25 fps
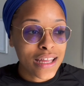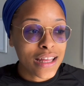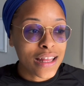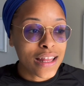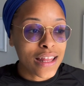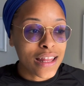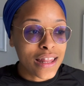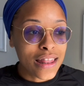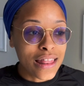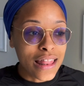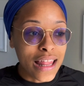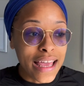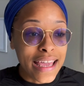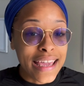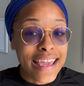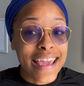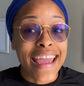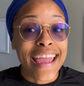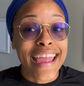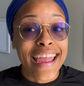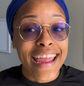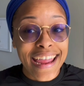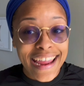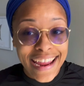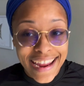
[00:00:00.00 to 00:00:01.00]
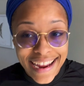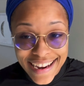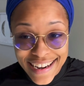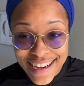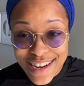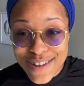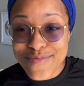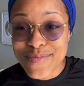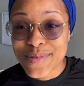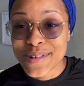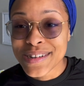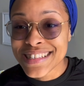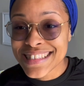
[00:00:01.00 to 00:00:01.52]
like
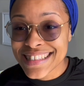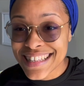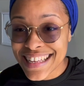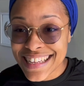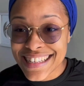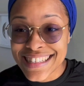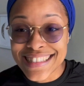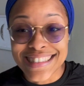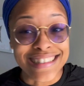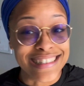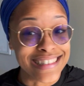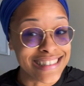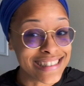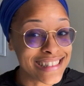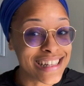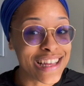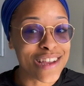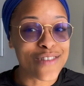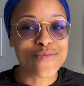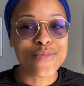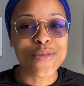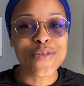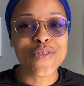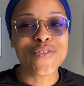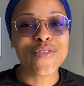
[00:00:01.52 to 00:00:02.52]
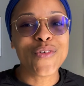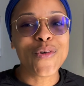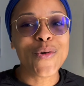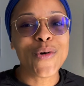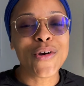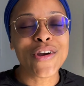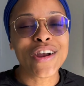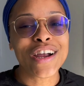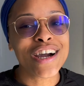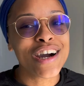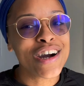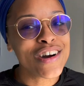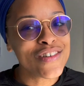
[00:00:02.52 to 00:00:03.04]
80%, just like before,
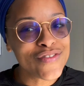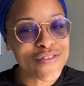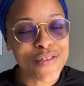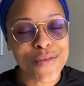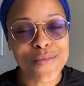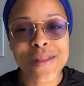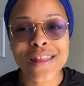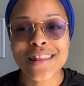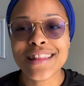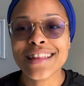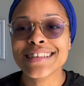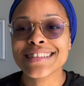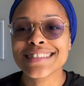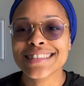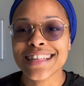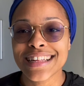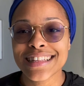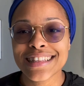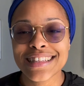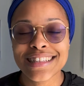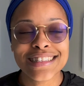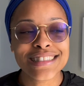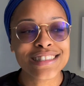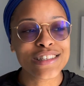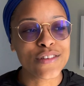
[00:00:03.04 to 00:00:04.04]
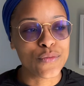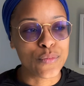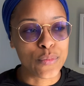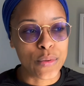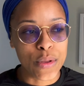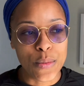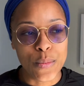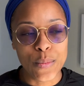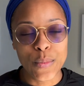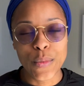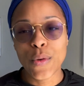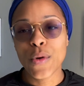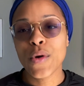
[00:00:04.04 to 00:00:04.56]
come from the descendants of
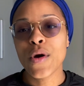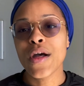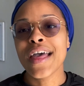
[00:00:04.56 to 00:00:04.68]
people